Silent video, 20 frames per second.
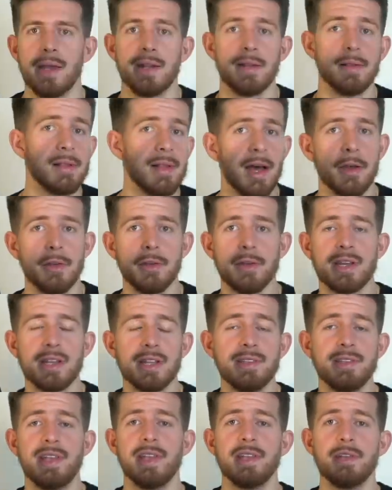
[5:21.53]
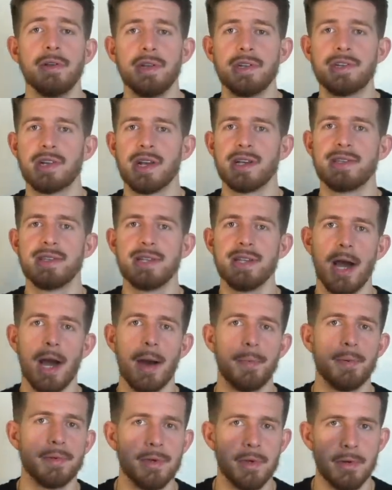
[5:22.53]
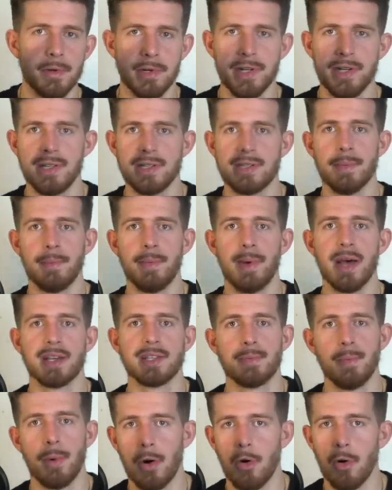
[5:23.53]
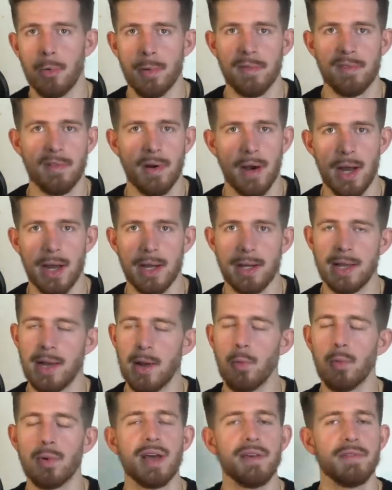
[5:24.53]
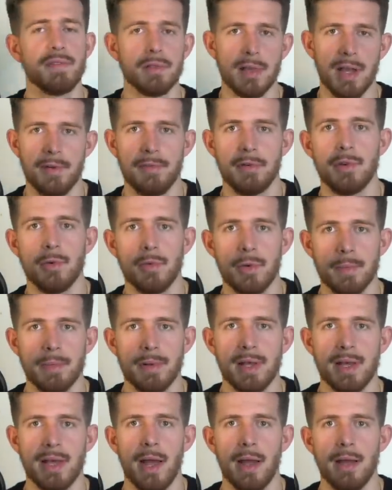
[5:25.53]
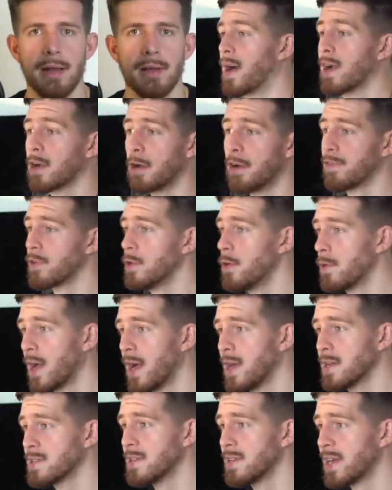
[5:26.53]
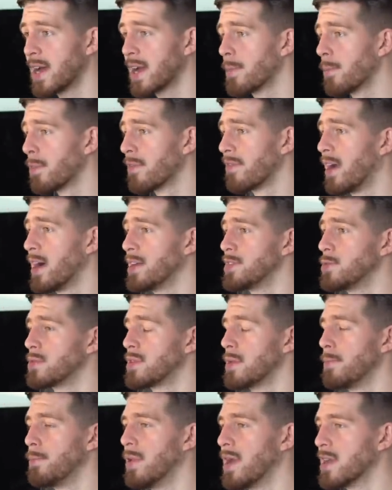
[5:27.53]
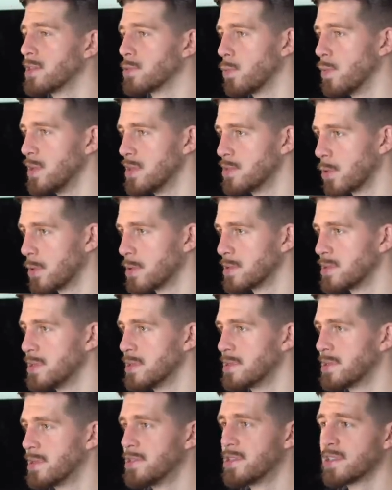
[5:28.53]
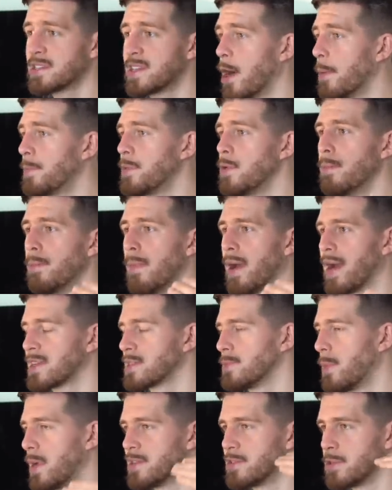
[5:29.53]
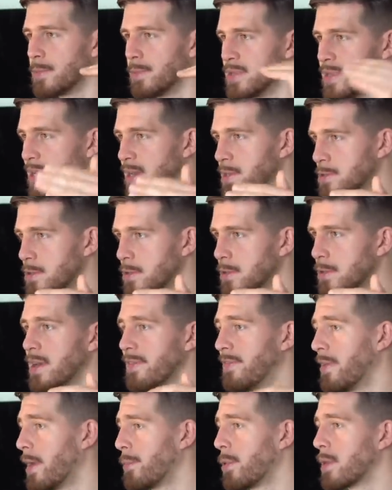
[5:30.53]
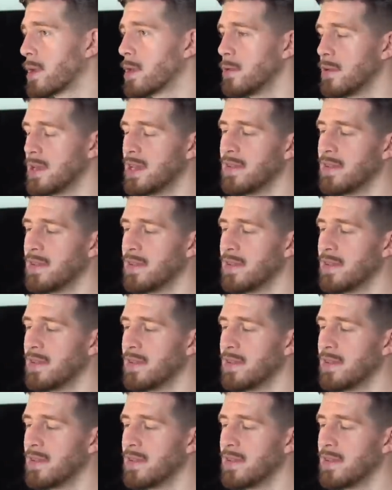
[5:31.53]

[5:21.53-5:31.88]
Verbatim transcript: and it'll allow you to continue to chase the opportunities that basketball will provide at whatever level you want to play at. My goal for you guys is that I can provide you with the best resources to just help you maximize your potential. If I bring you